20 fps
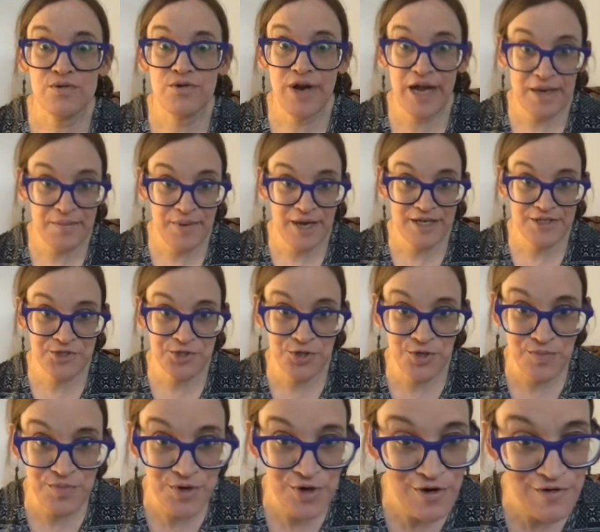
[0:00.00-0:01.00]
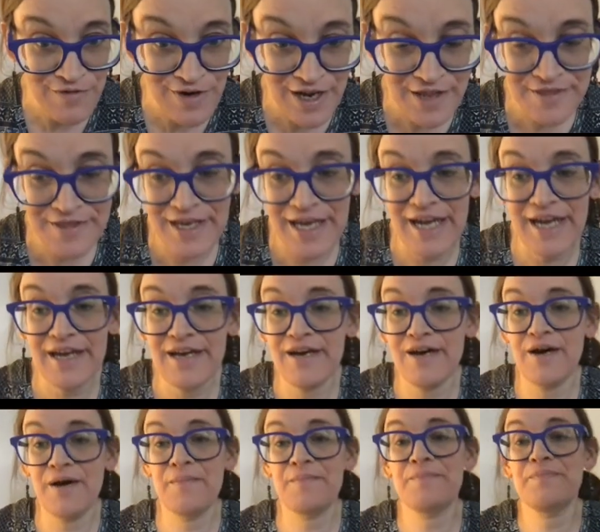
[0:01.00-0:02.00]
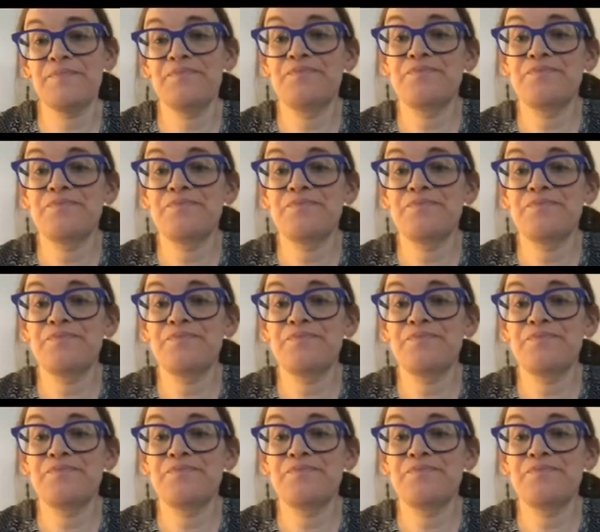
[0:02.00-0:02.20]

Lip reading: grandmaster move, I think. There